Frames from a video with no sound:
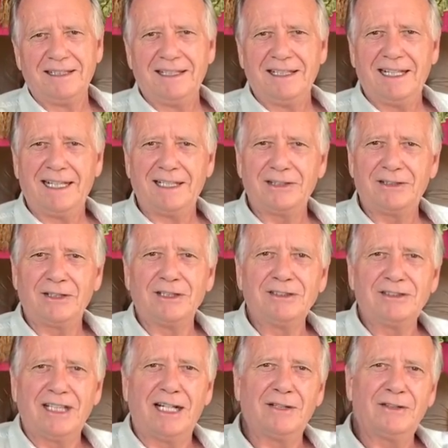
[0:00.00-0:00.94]
and it
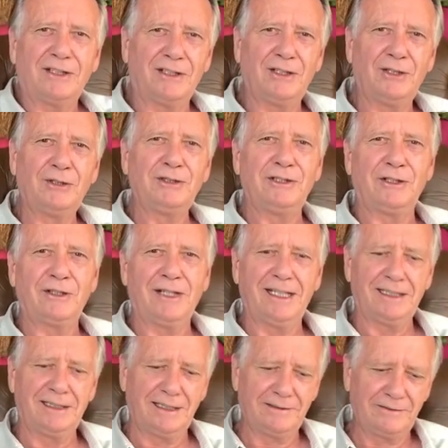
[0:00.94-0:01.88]
turns out that Julio
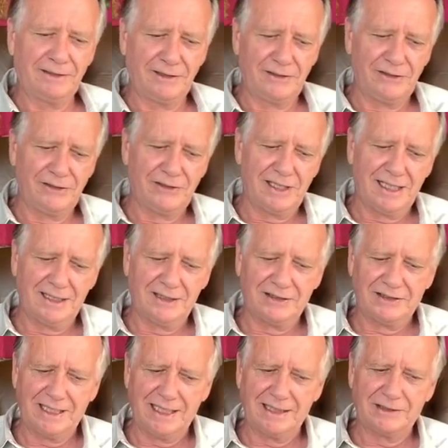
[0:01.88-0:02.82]
had lived in the United
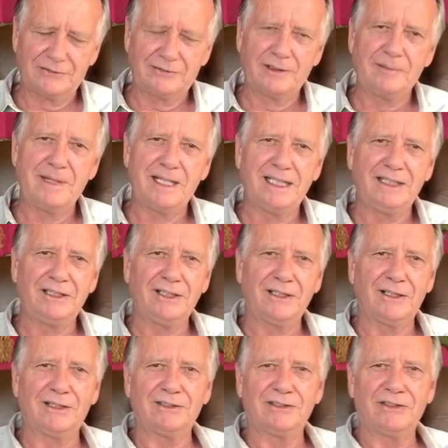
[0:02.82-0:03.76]
States for many
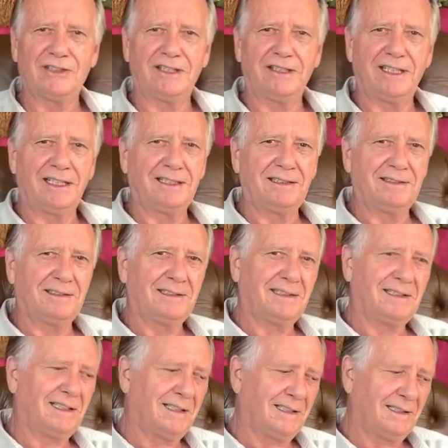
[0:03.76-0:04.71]
years, and then
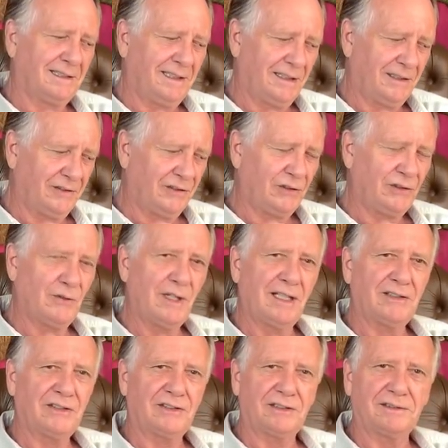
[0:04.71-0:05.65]
uh, his
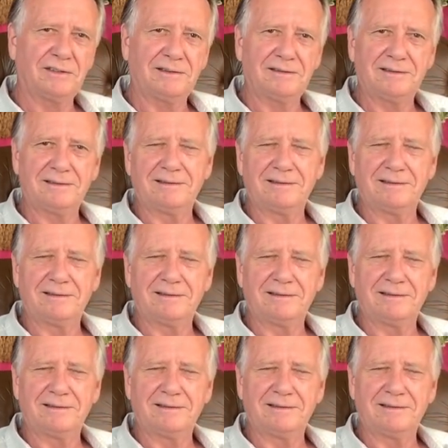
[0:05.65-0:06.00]
U.S.